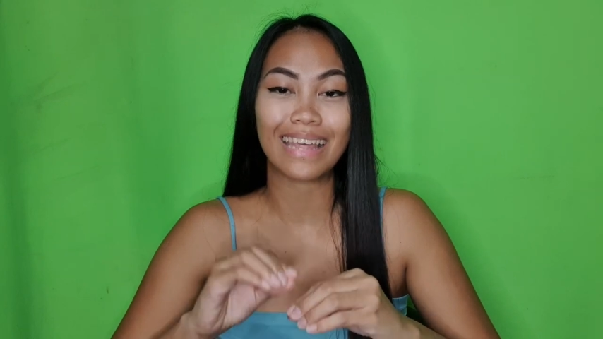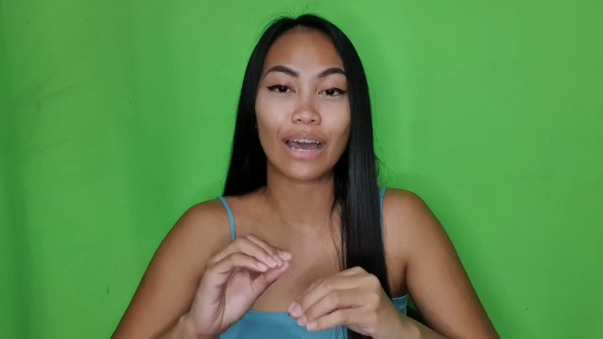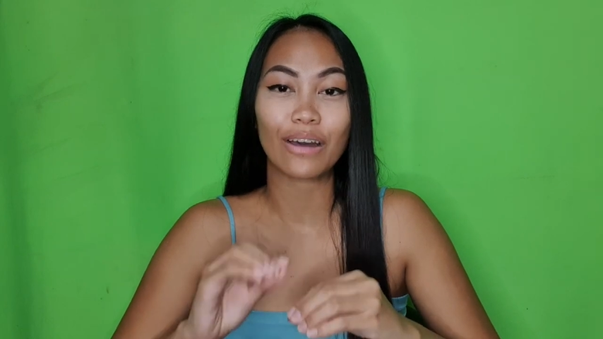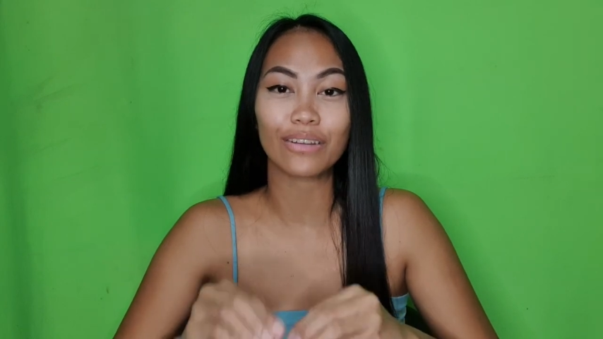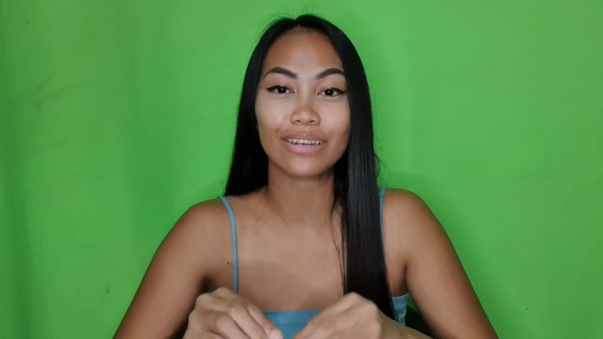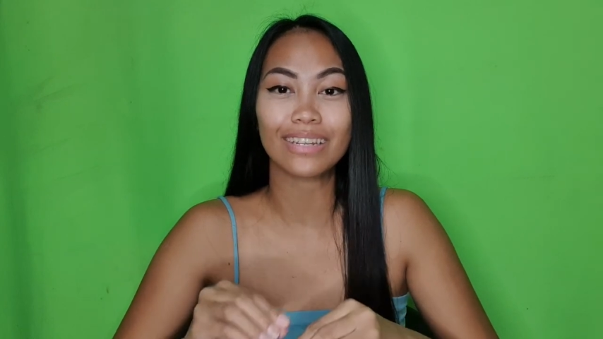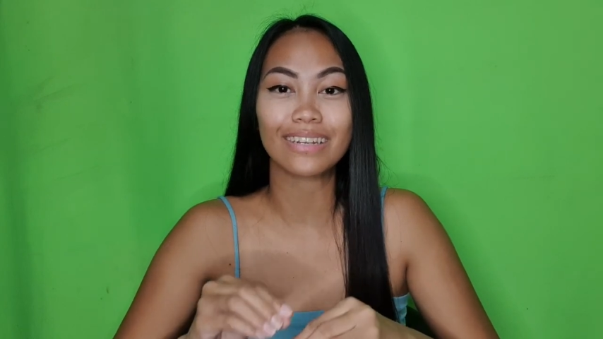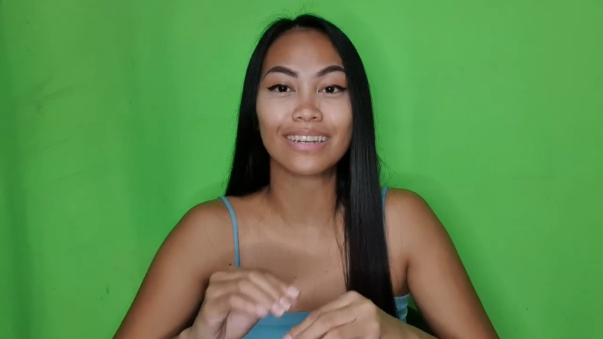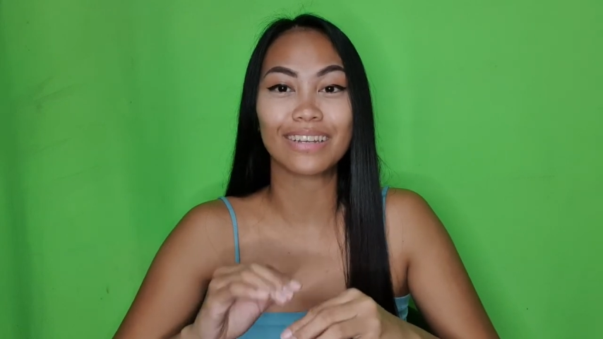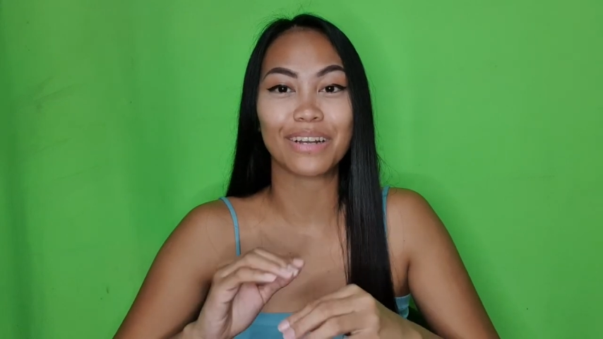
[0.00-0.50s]

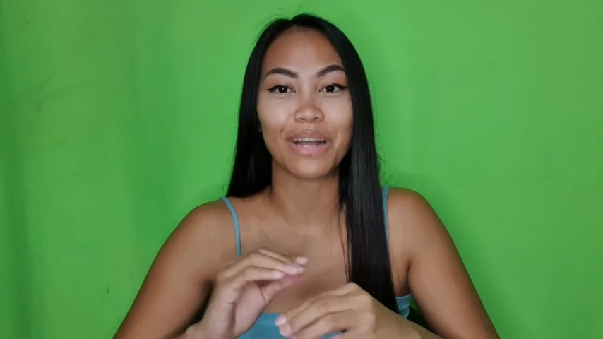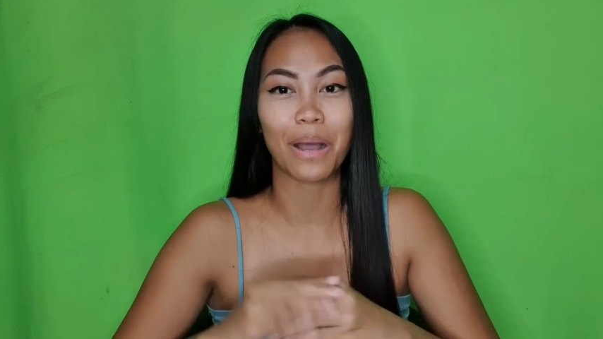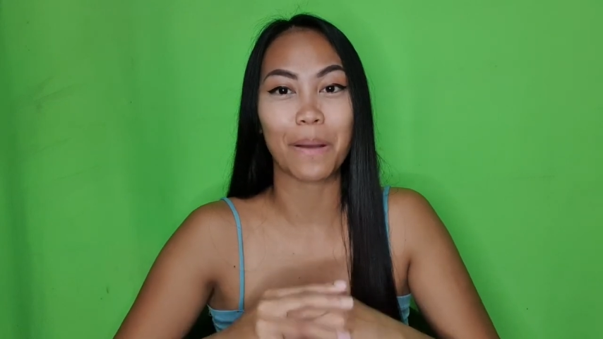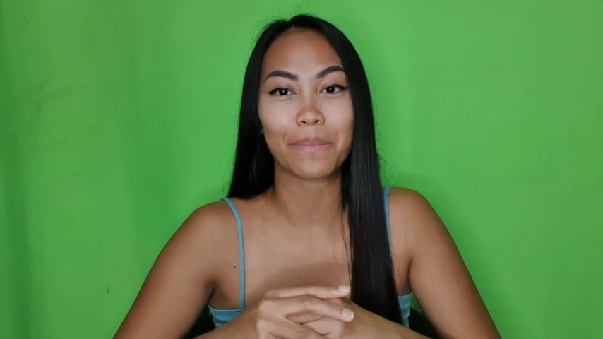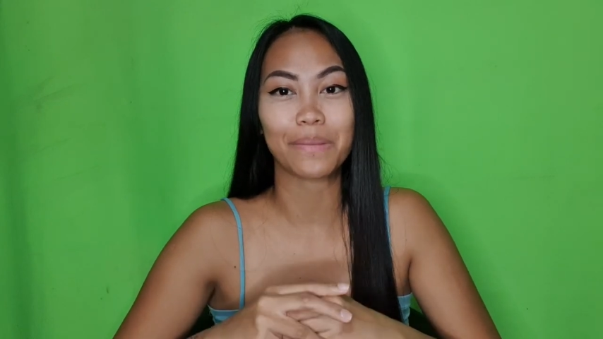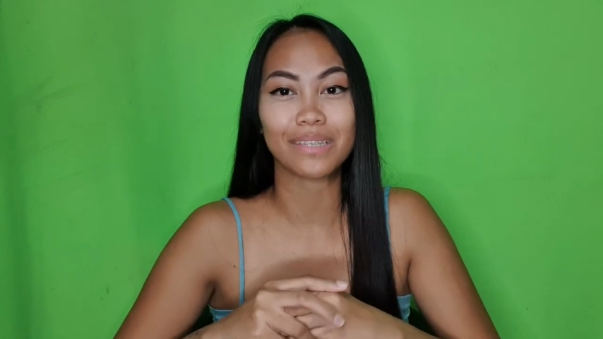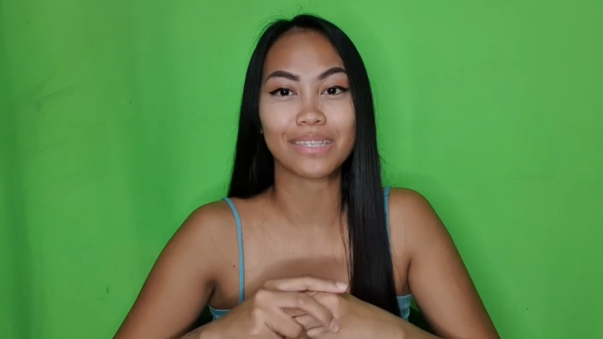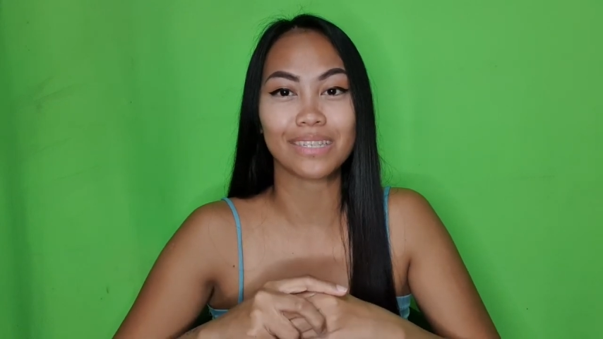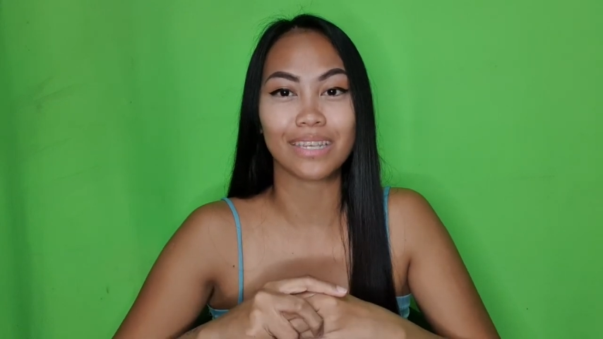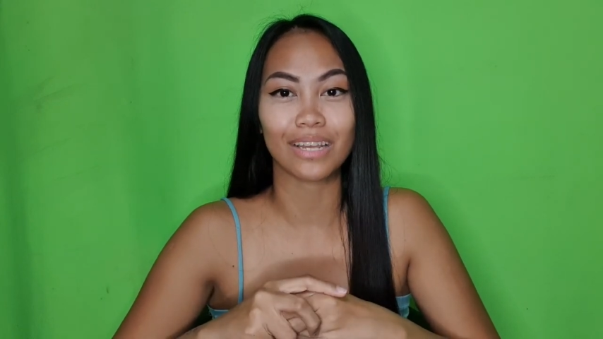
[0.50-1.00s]
down in the
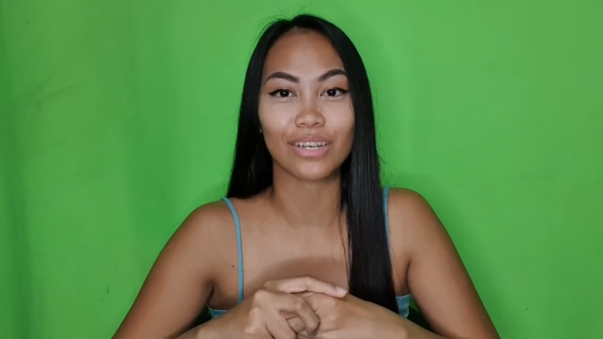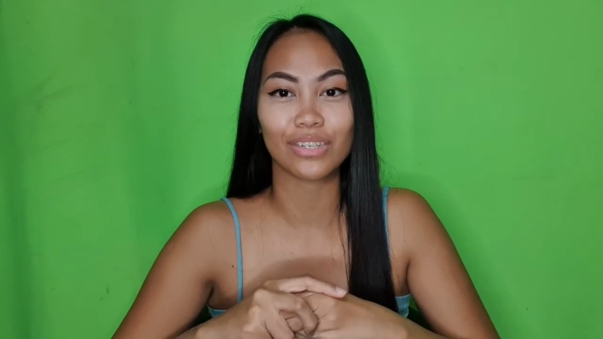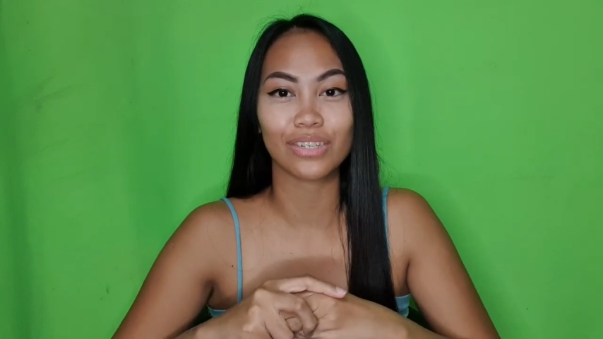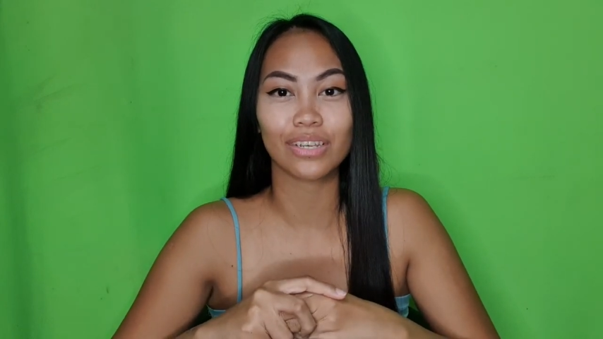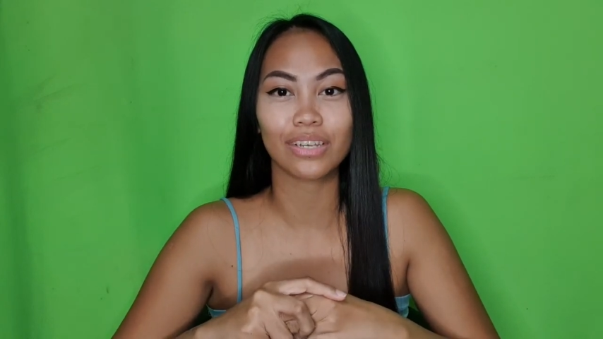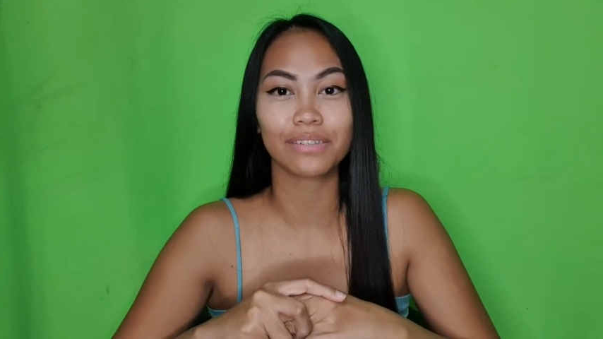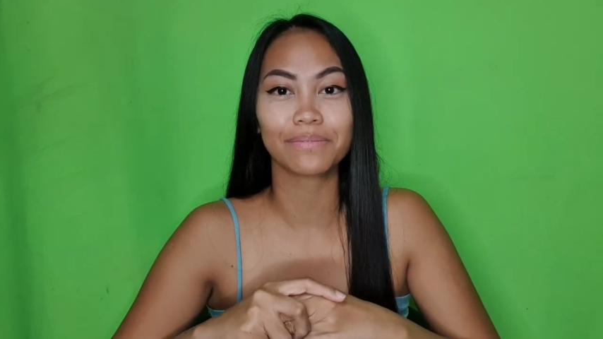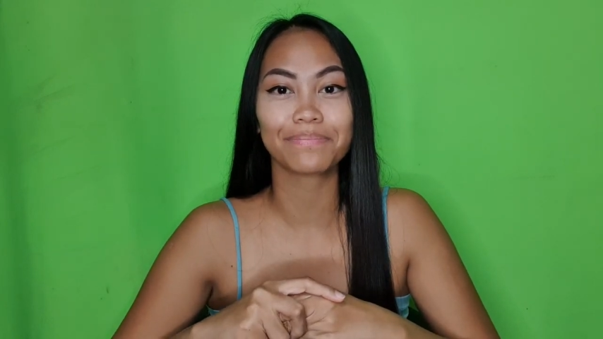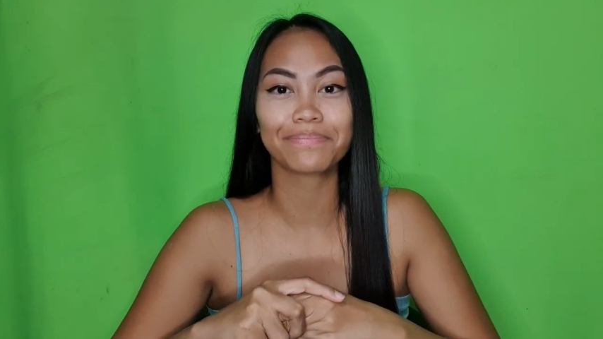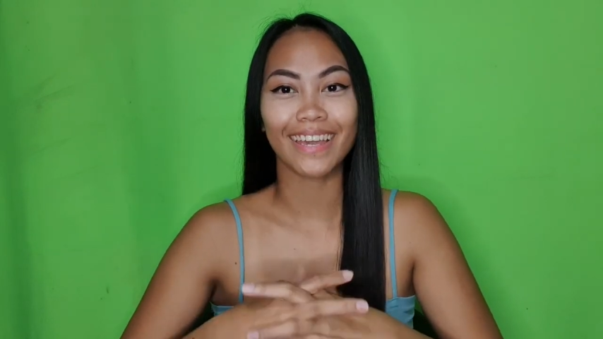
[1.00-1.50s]
comment
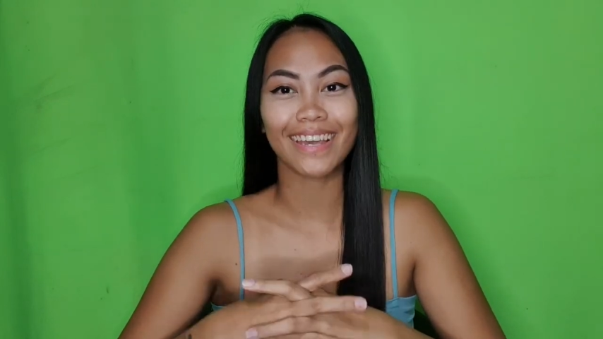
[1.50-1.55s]
section.